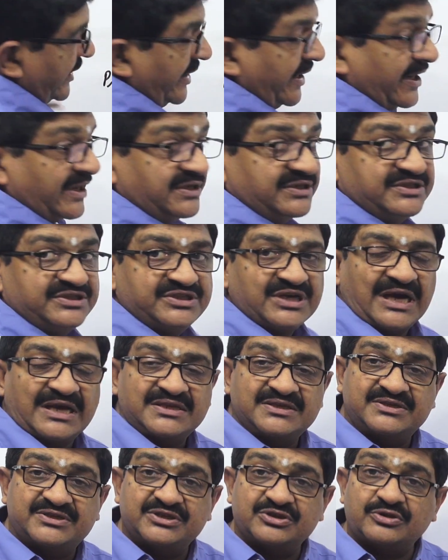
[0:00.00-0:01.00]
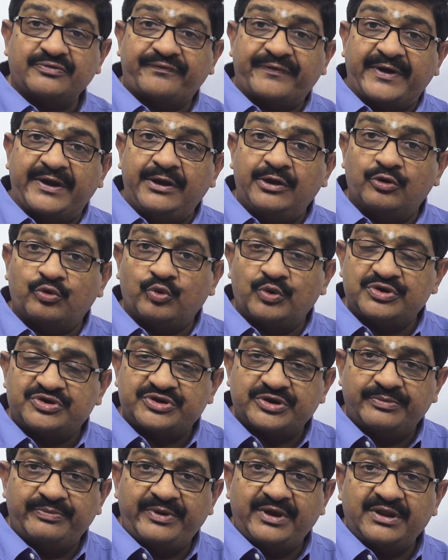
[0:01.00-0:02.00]
And chances of any
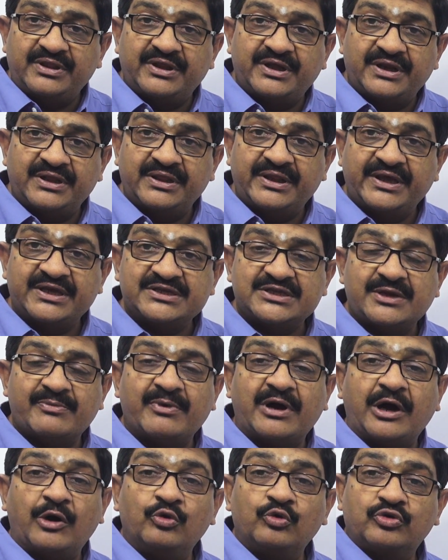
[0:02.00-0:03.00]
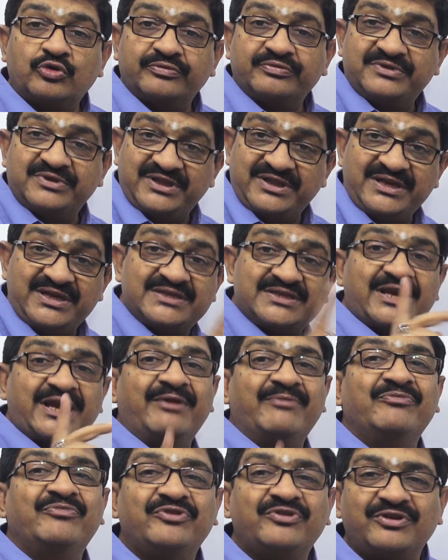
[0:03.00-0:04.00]
question being there in the exam out of these
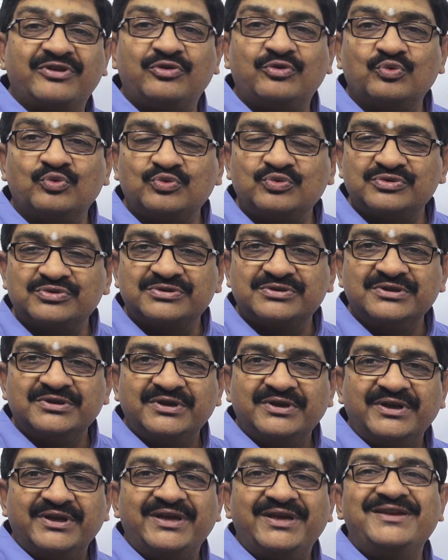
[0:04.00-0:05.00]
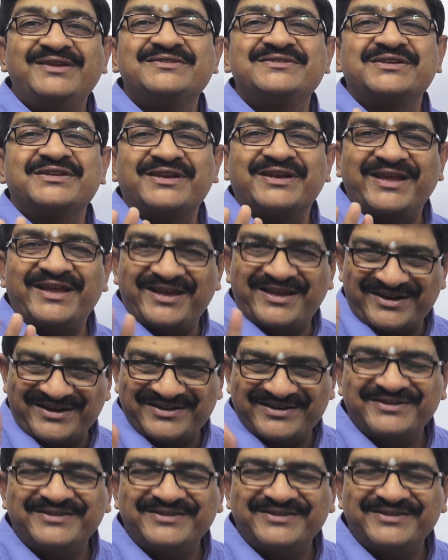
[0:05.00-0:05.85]
MCQs is rare.